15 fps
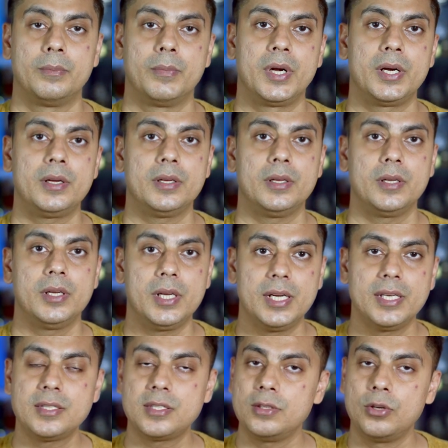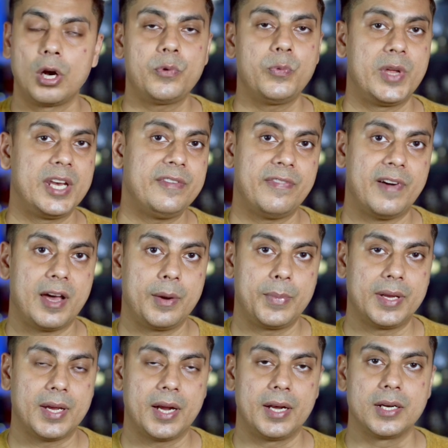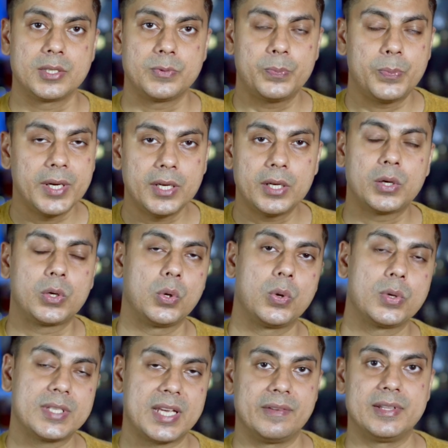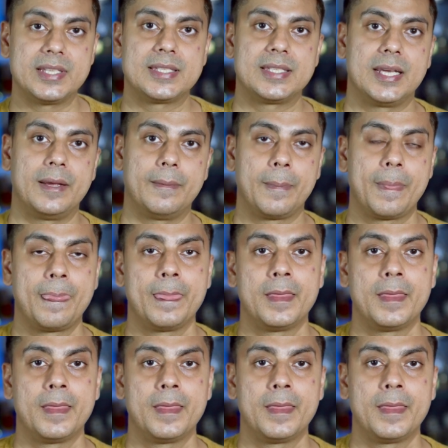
but it's not very far behind, it's pretty close, I will say.